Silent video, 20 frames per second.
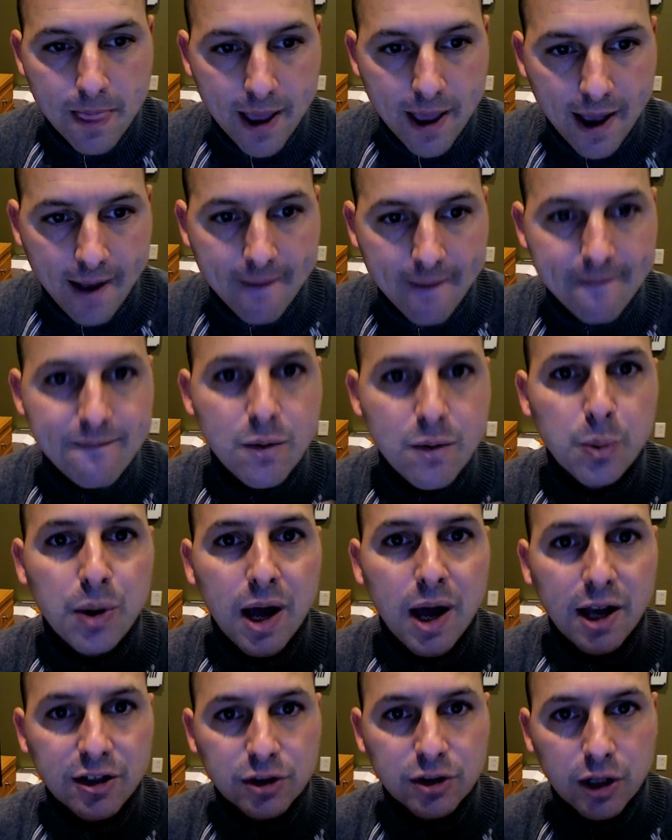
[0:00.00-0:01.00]
And we'll
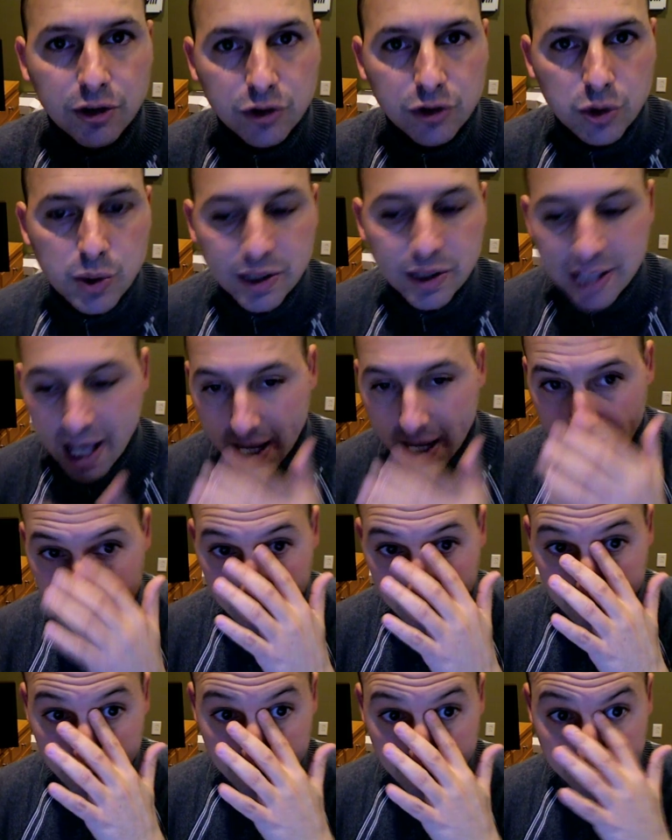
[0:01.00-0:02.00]
probably start doing that
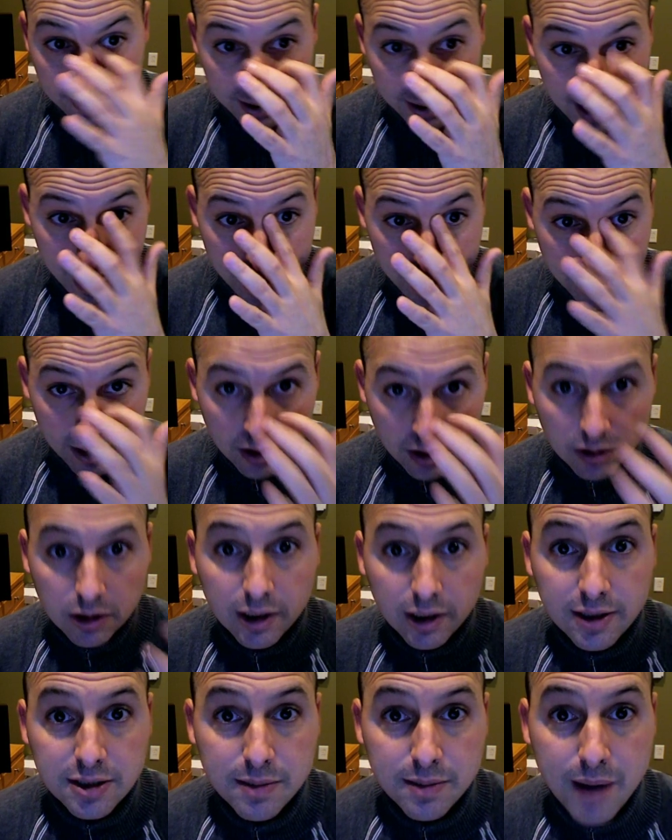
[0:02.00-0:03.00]
today,
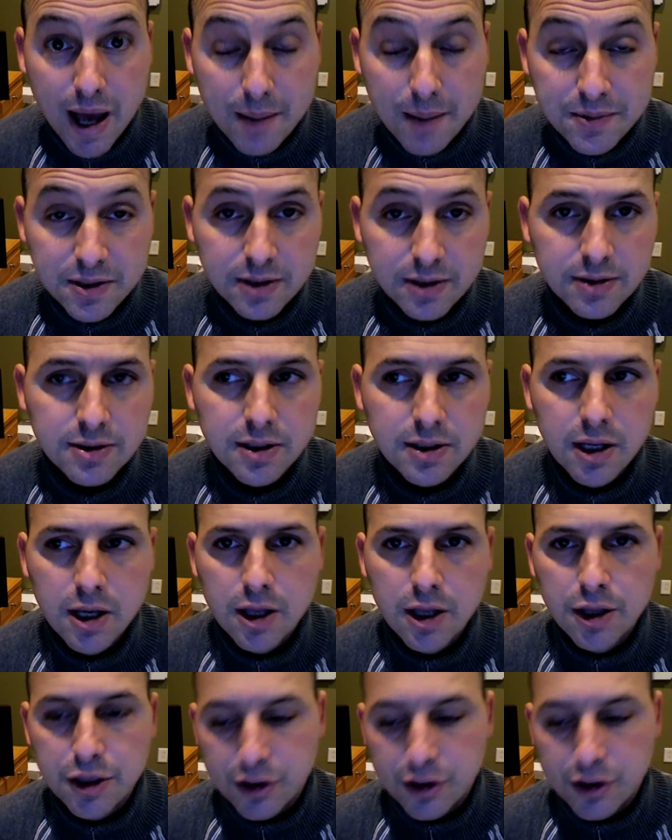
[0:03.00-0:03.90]
look at some options,